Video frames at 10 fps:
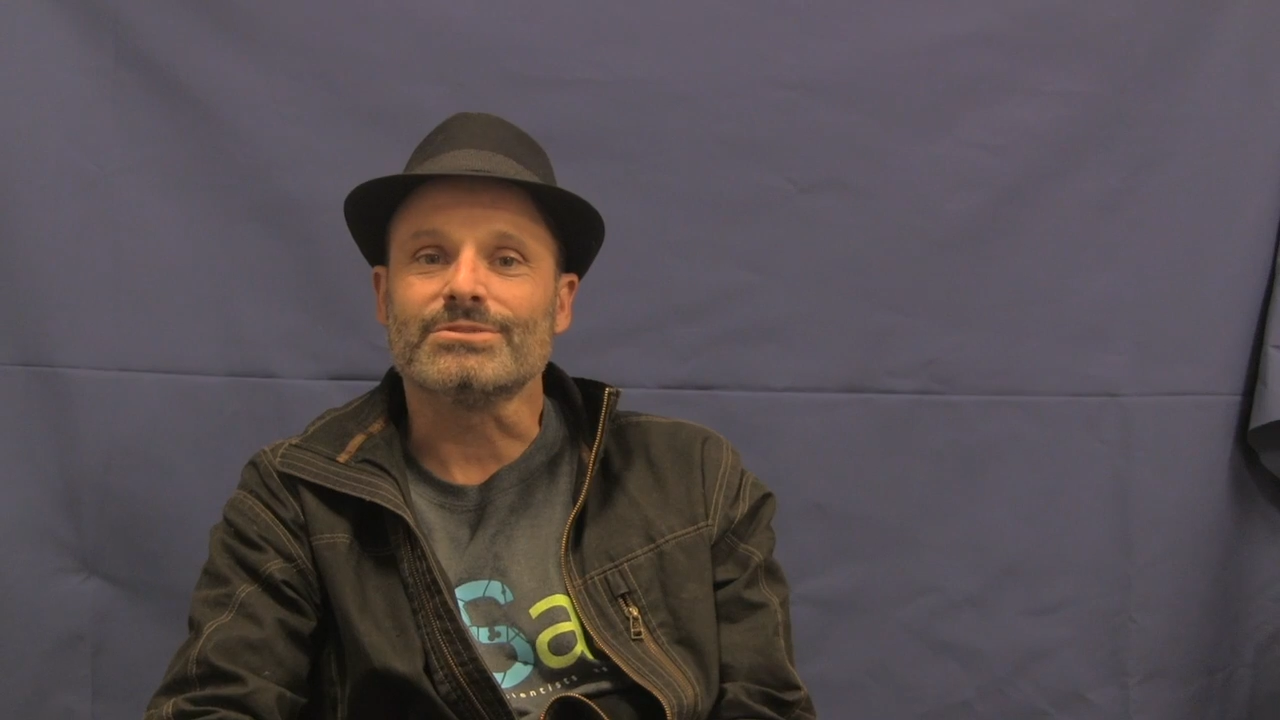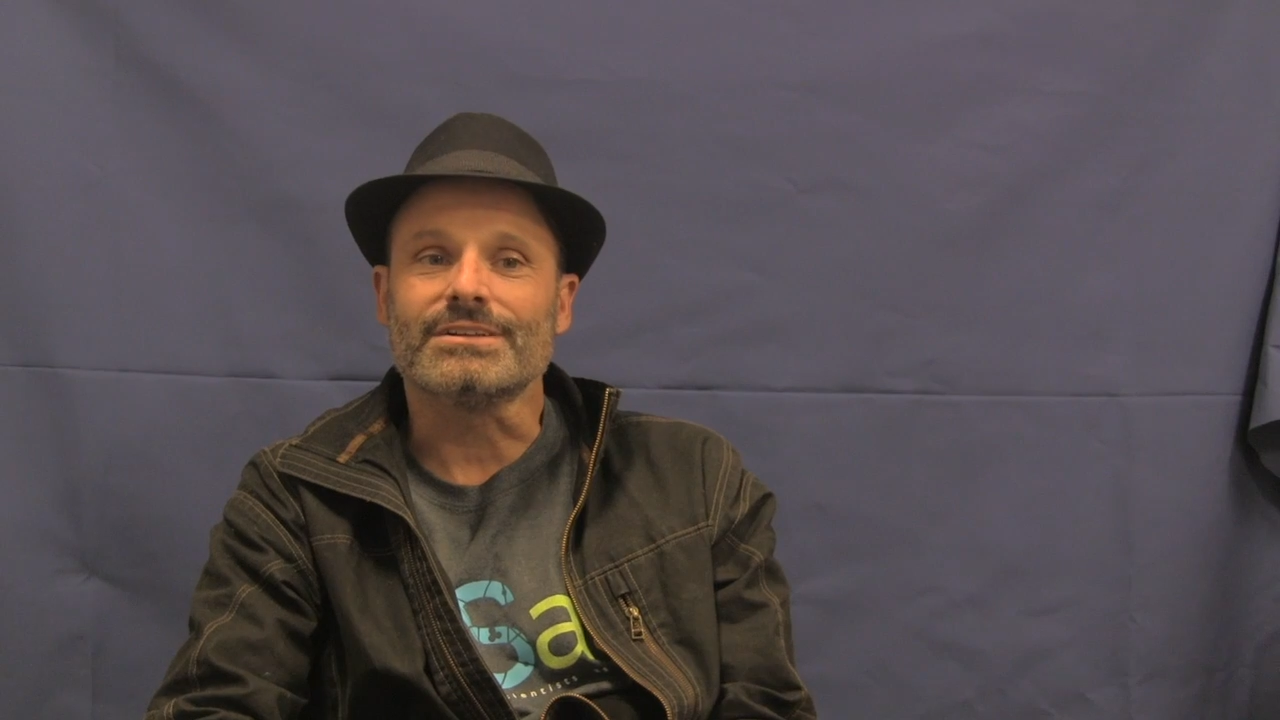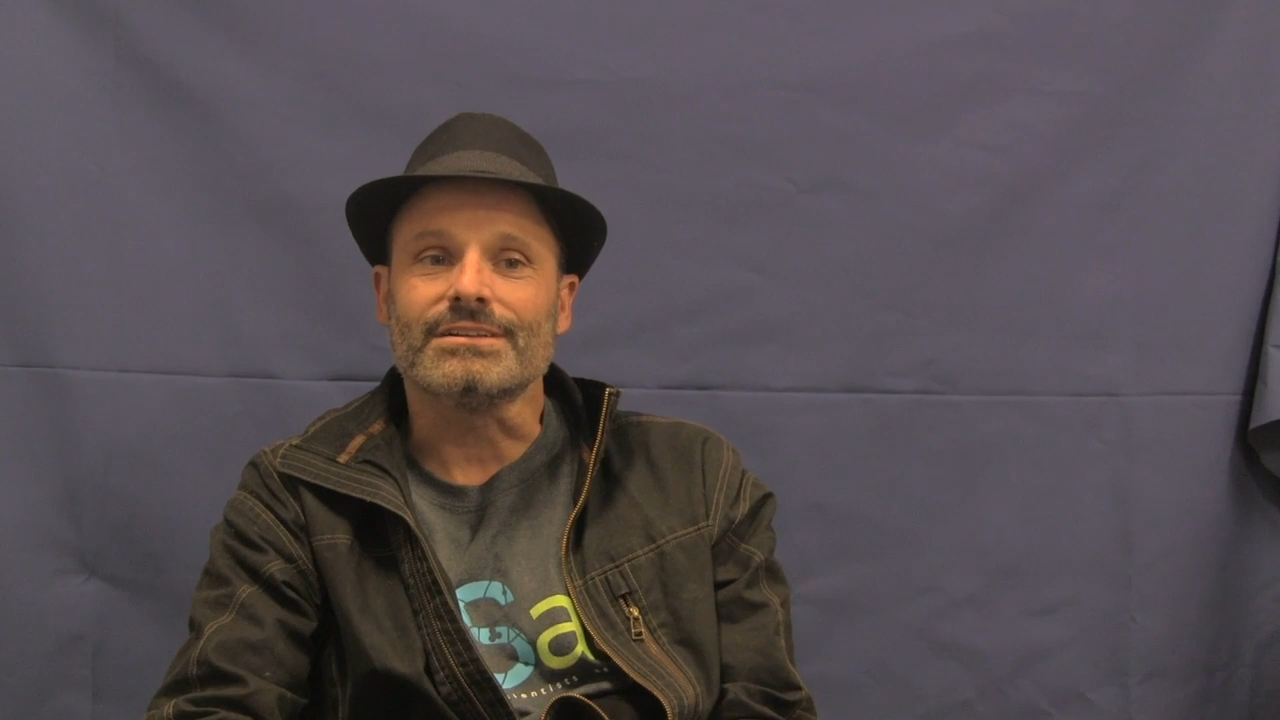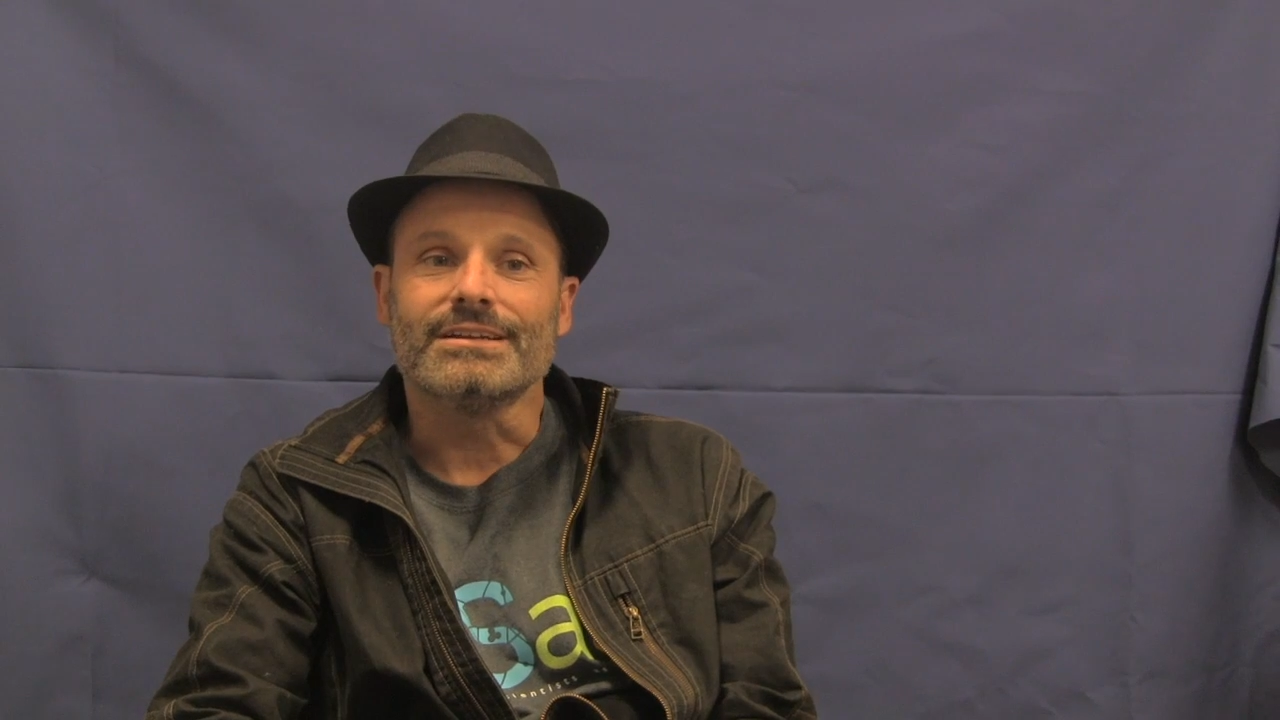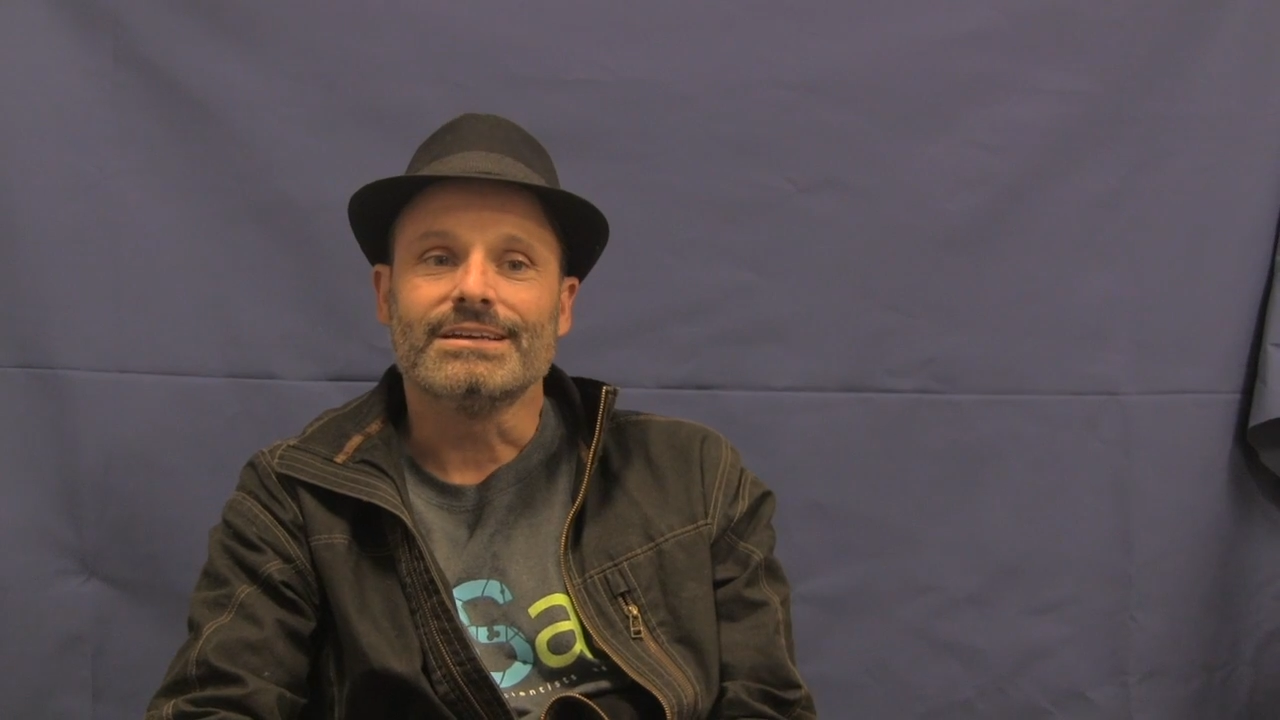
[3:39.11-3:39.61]

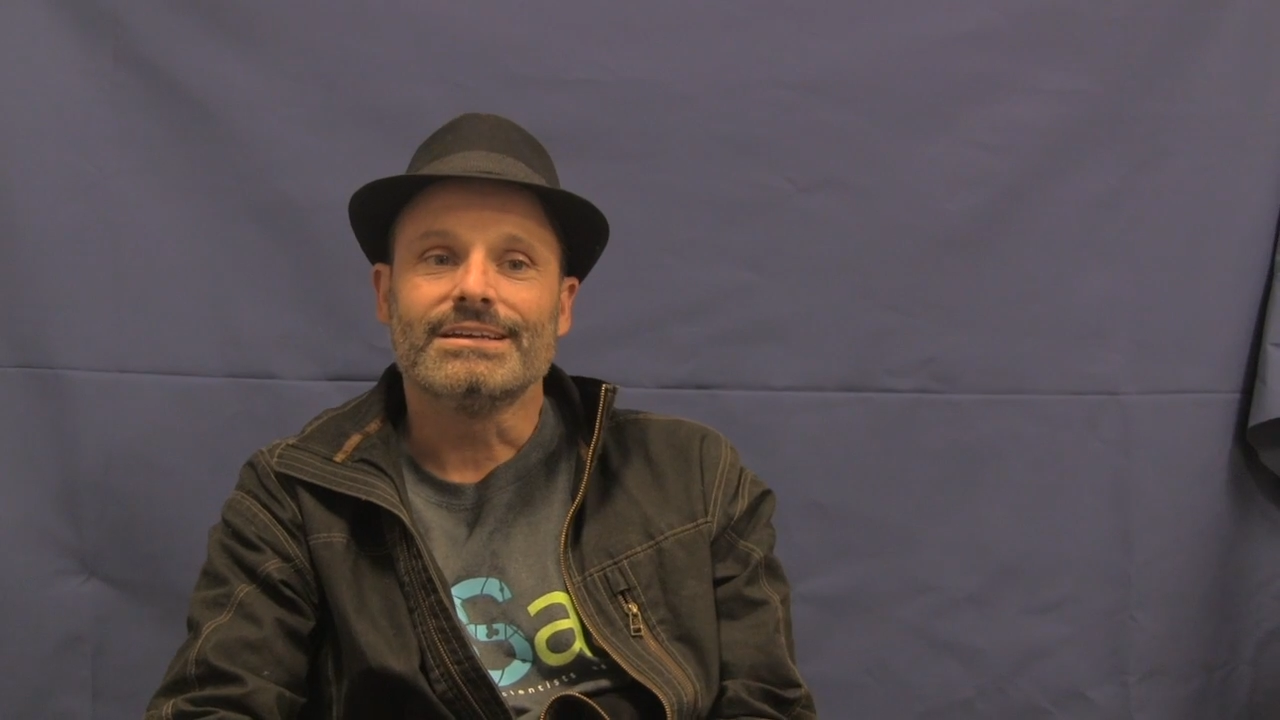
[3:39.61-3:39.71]
little